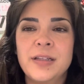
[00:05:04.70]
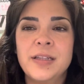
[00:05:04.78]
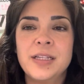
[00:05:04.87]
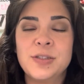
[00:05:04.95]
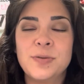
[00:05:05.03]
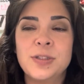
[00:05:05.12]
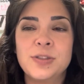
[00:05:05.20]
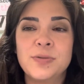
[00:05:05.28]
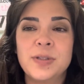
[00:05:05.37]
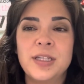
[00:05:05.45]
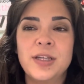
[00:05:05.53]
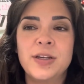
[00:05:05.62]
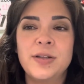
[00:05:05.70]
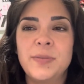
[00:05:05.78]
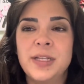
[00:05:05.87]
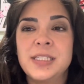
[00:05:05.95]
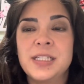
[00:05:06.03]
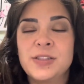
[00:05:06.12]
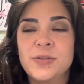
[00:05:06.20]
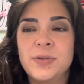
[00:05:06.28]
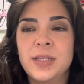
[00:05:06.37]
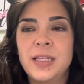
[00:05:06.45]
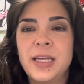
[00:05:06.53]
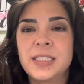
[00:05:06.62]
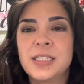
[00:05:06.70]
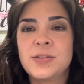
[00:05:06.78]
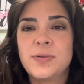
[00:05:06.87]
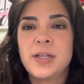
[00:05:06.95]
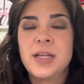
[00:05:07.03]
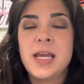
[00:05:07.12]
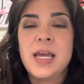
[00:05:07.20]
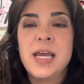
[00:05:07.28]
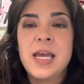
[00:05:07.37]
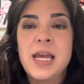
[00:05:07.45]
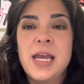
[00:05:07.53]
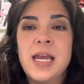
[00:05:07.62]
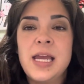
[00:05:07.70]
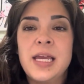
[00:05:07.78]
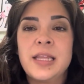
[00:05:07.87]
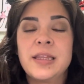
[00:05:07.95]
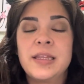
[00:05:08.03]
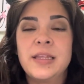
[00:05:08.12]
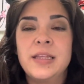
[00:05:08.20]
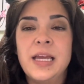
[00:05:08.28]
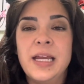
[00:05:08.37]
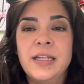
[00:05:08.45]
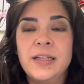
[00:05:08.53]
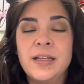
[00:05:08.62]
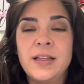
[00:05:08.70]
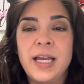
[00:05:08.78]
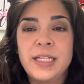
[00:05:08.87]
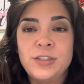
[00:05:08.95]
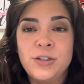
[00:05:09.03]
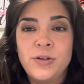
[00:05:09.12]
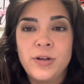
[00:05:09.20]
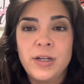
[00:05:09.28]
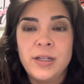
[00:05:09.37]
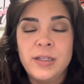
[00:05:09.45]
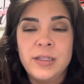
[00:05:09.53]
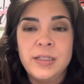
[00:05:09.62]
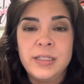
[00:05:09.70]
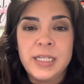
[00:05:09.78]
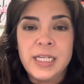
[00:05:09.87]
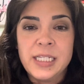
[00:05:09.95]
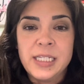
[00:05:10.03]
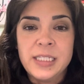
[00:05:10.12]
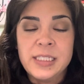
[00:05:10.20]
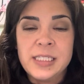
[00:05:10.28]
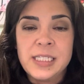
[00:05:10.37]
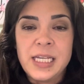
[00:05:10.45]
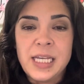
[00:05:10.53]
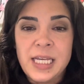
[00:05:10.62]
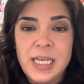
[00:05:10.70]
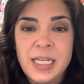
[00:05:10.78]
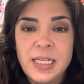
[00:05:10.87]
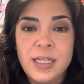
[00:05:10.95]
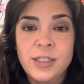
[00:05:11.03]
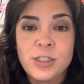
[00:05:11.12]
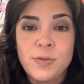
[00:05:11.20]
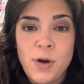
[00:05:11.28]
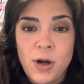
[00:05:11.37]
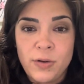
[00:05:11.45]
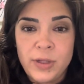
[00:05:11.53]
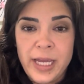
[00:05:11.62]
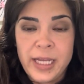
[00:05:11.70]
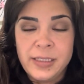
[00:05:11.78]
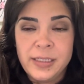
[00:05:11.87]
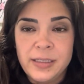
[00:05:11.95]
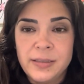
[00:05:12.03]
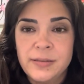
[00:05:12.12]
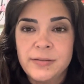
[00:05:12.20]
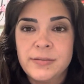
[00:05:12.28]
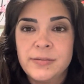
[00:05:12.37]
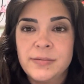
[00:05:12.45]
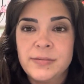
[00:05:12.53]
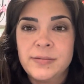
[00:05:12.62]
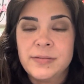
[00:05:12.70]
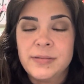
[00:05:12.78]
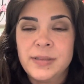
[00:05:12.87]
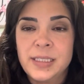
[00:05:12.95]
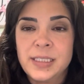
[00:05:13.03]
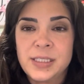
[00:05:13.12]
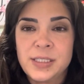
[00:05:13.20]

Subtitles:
this one's really good. My sister really likes this one. And Galactic Grill is in Tomorrowland. Of